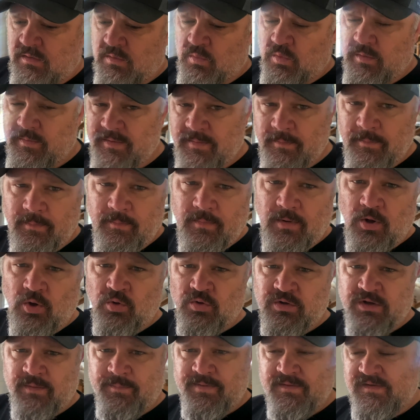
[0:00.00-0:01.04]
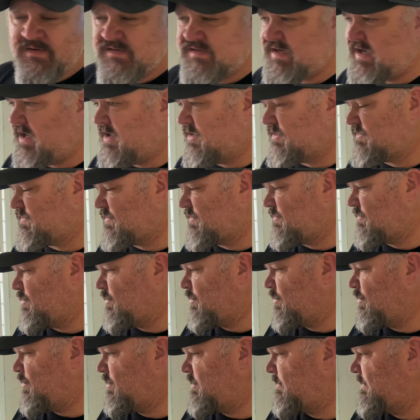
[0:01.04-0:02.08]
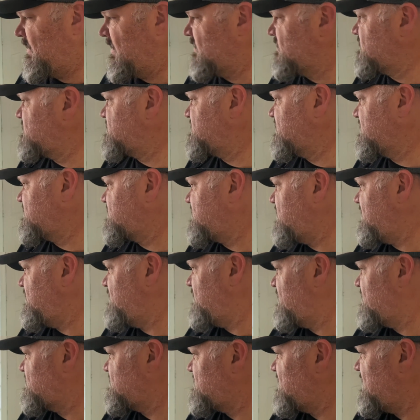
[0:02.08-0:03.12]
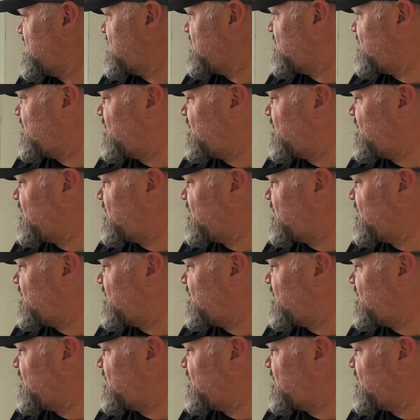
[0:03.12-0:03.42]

We've been holed up in this house for what about 16 months now?